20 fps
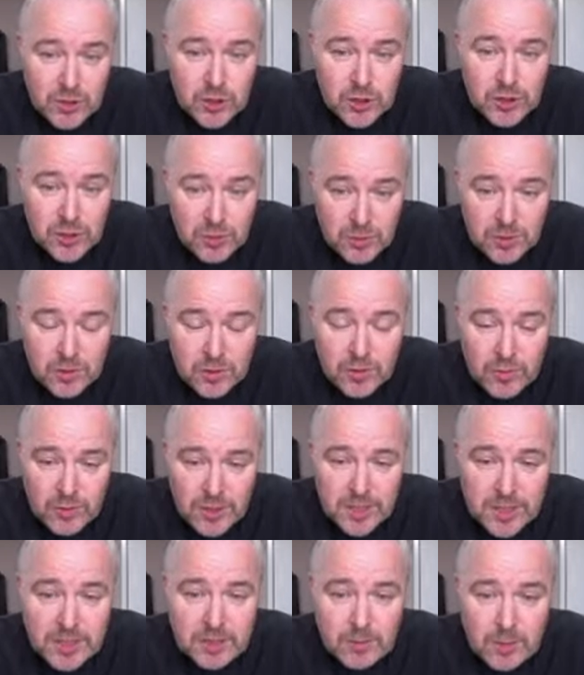2 and
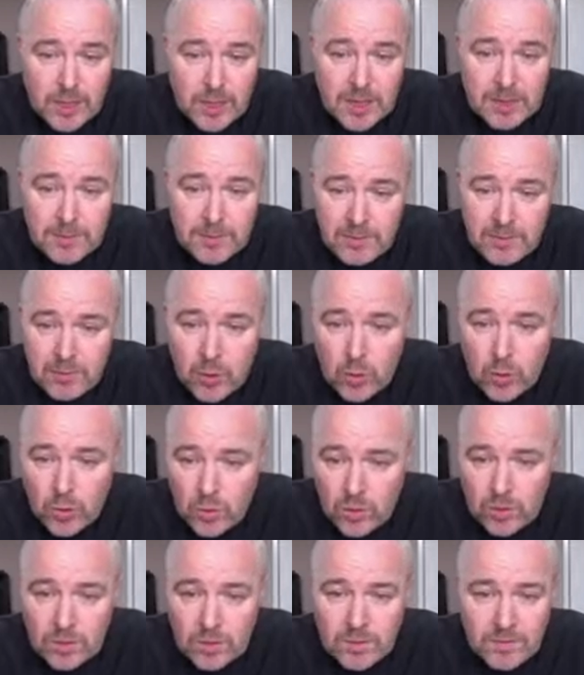3, where
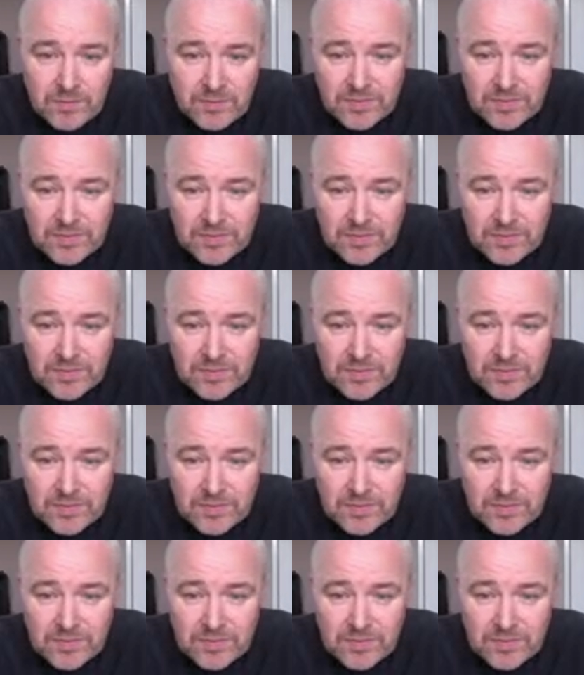Paul,